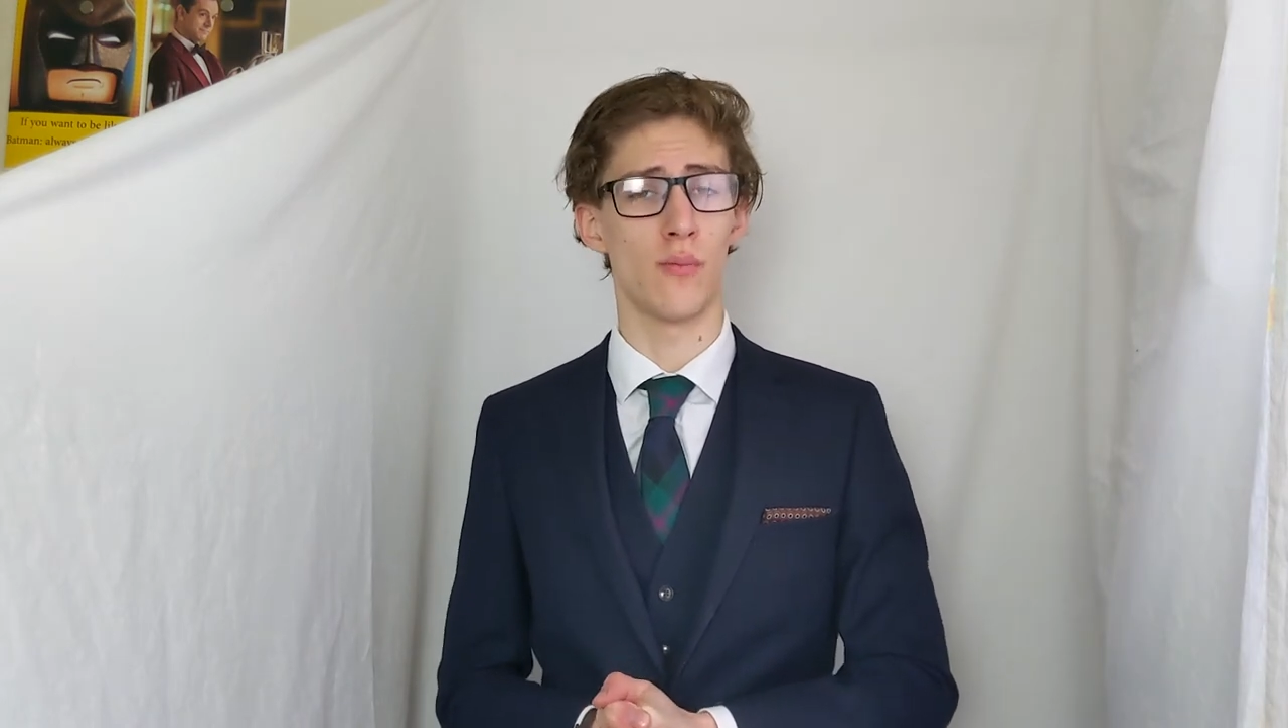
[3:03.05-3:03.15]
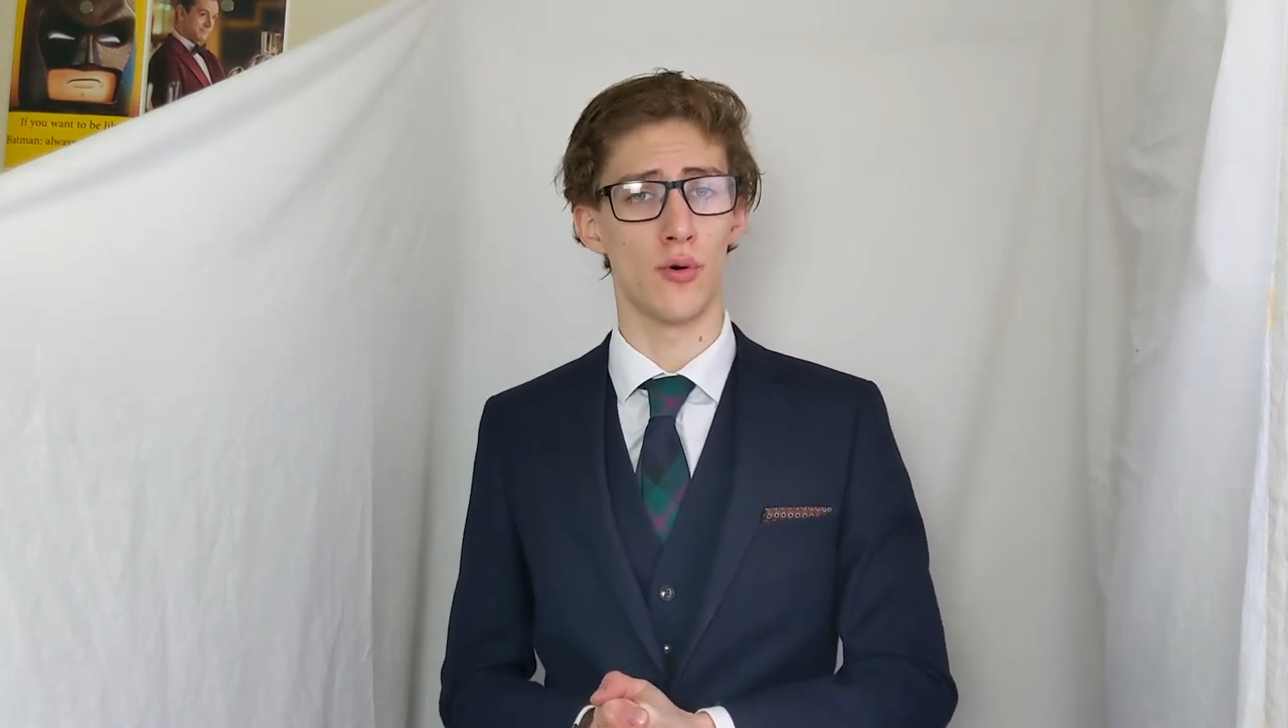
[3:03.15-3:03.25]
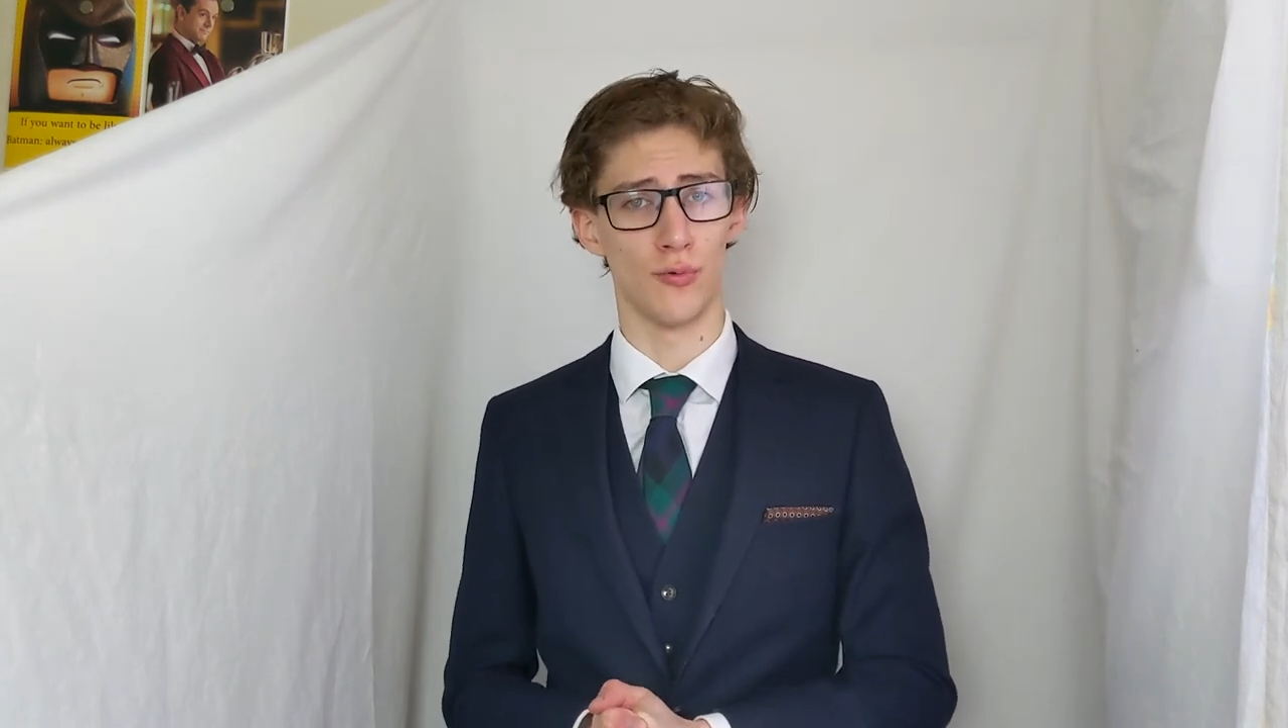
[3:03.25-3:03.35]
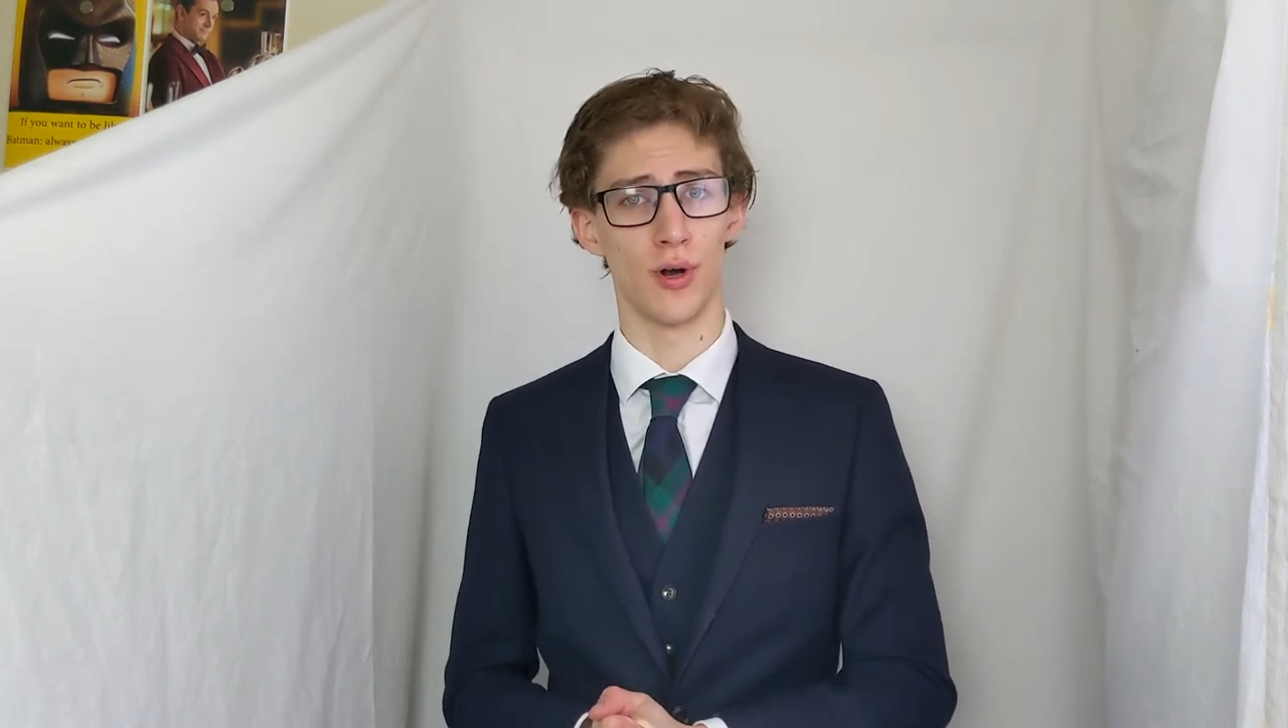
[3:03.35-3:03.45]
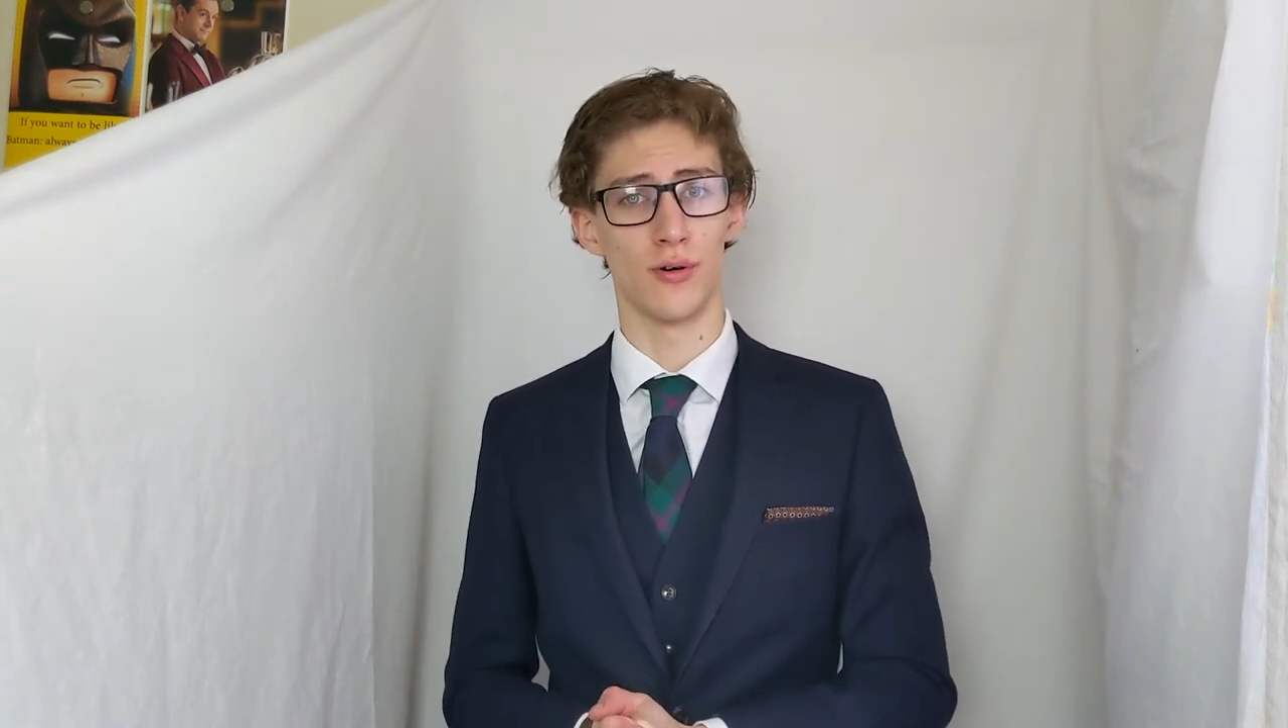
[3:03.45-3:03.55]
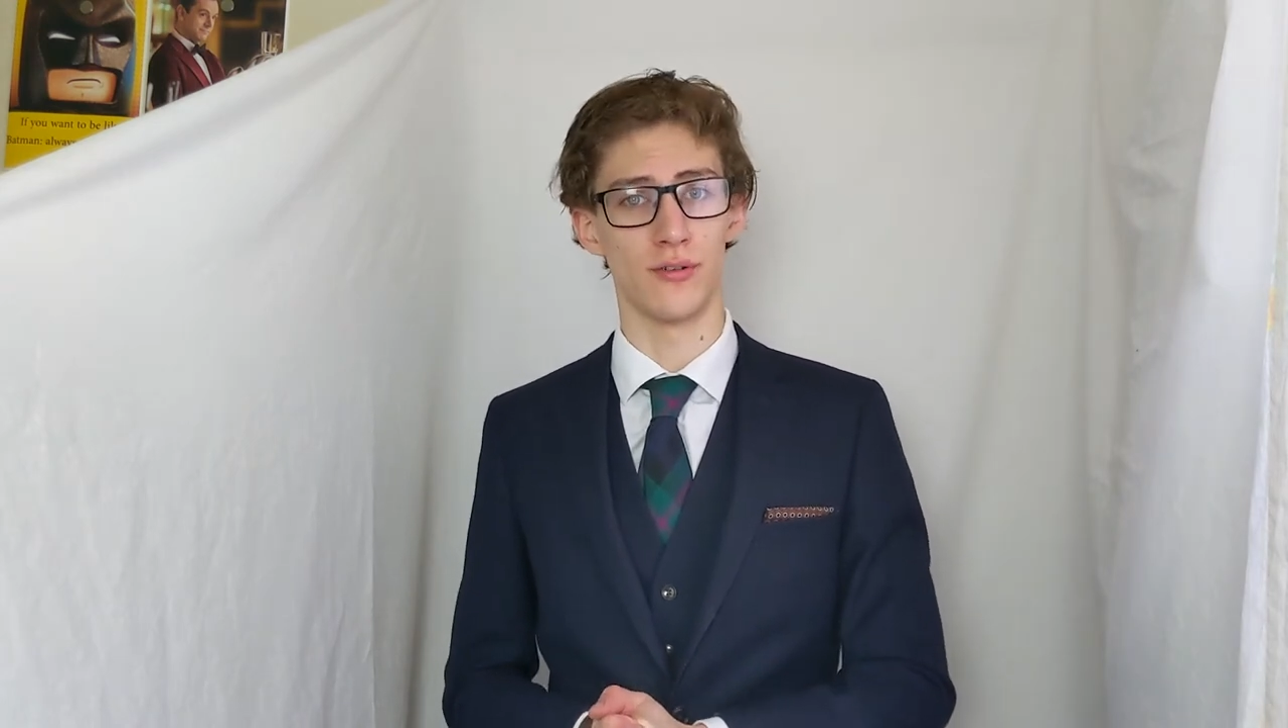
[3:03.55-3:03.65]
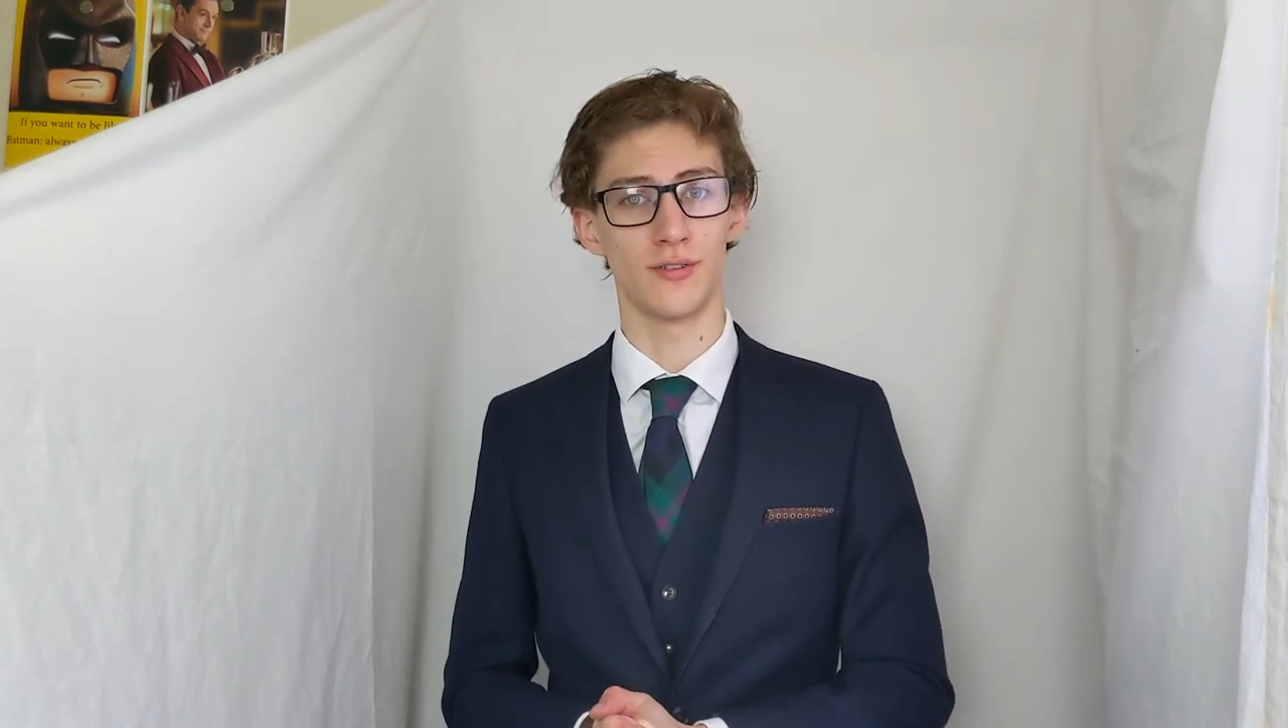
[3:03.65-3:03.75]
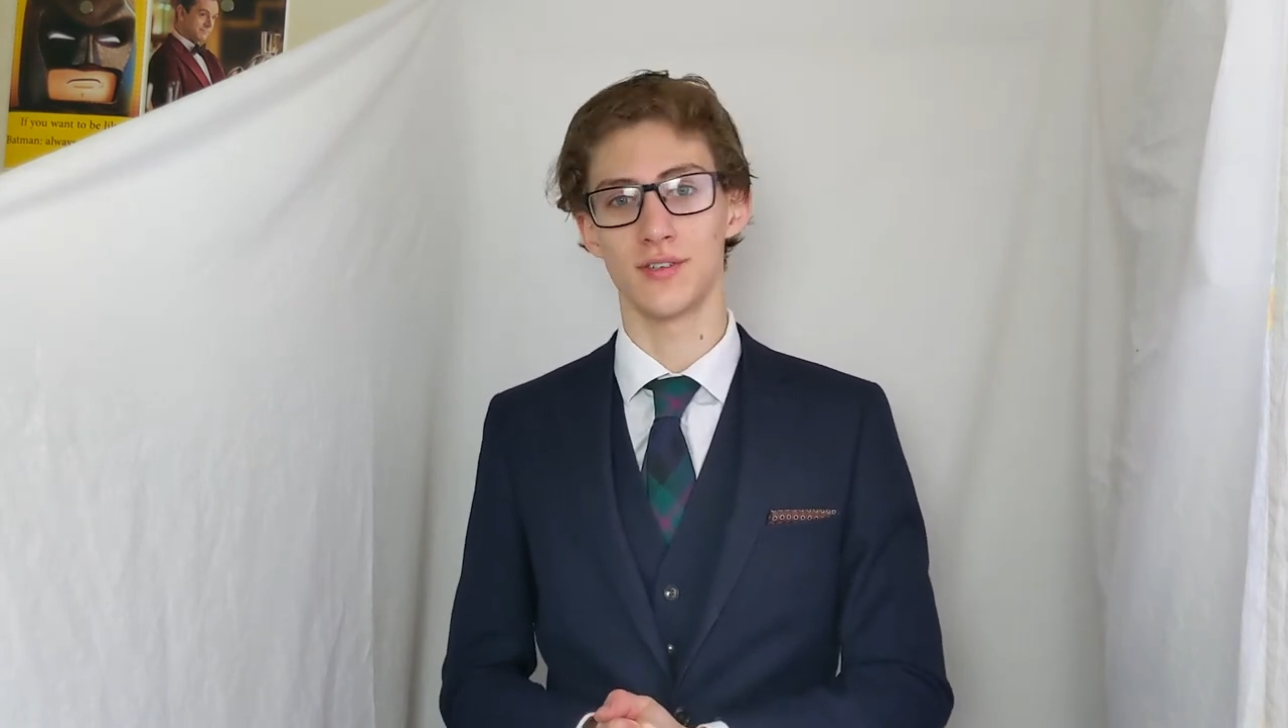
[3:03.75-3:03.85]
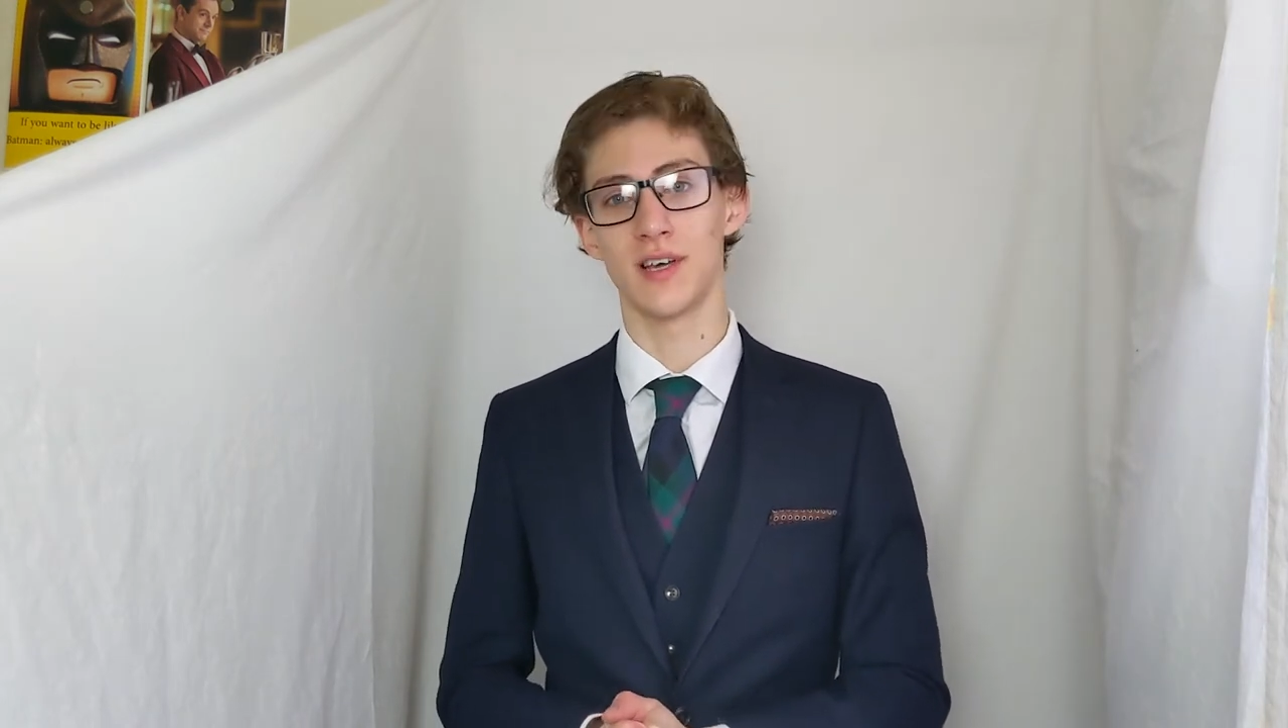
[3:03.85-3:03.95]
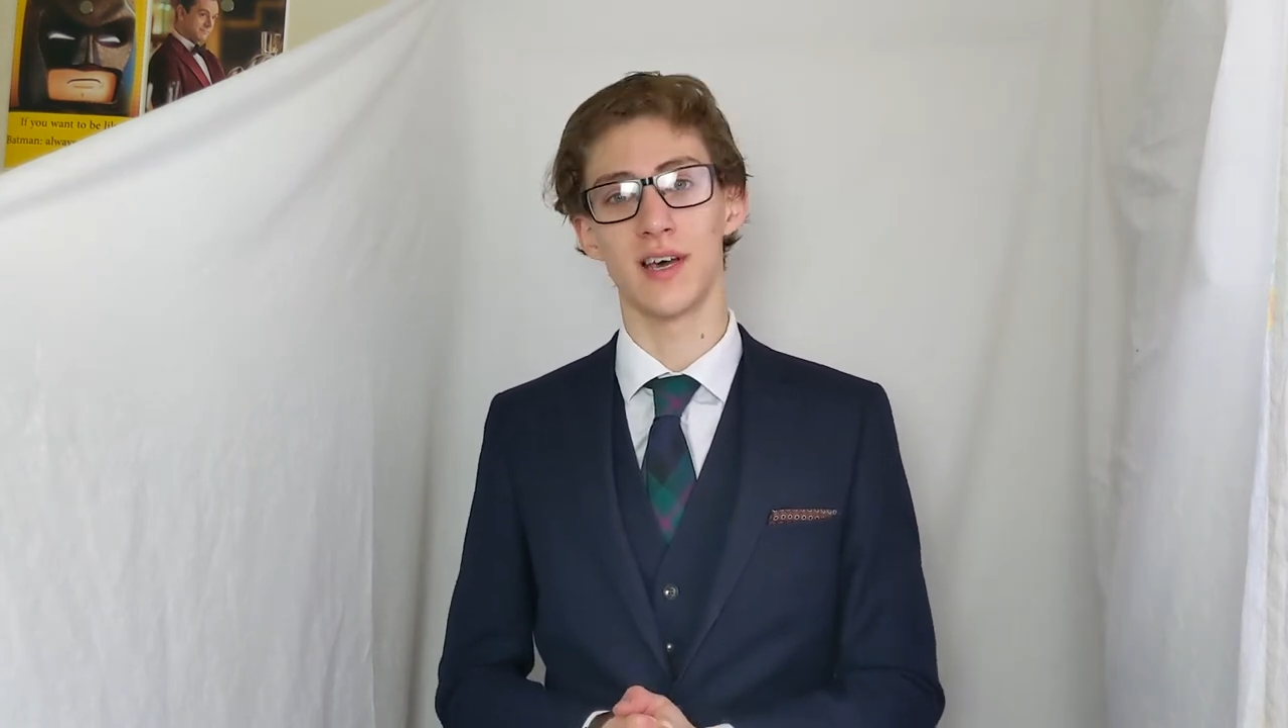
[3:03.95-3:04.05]
more
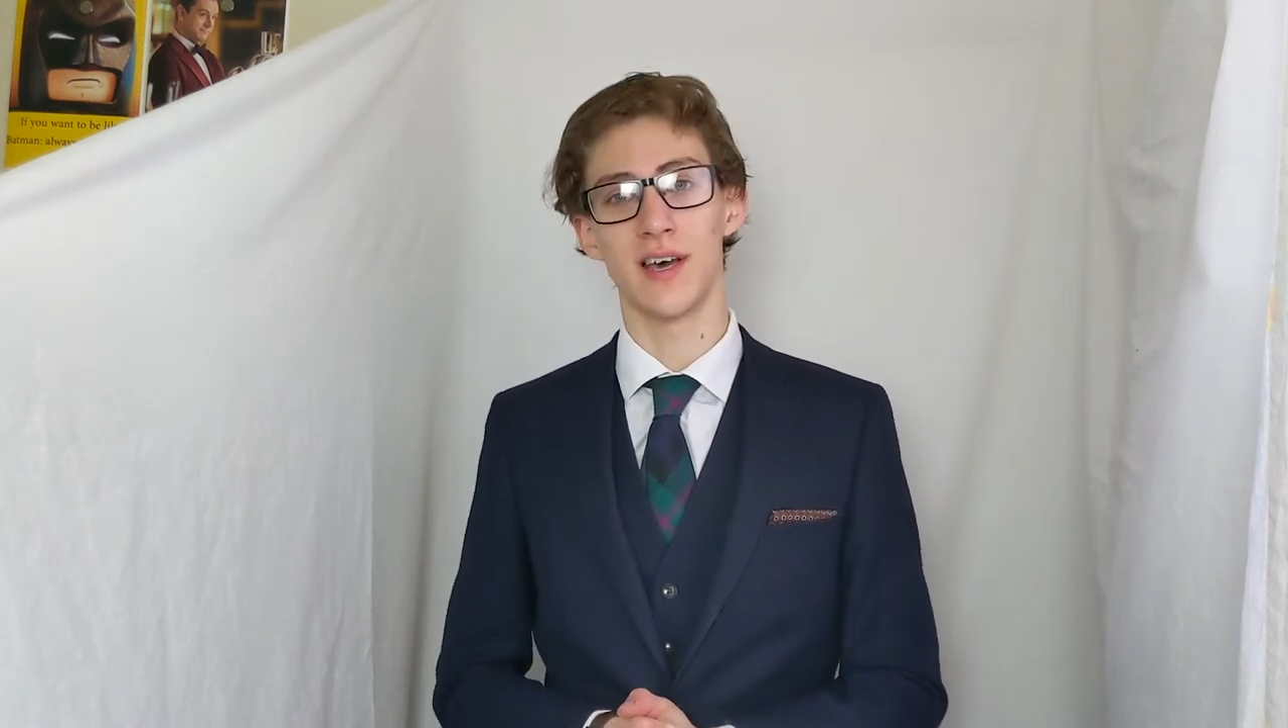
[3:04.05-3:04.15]
rolls.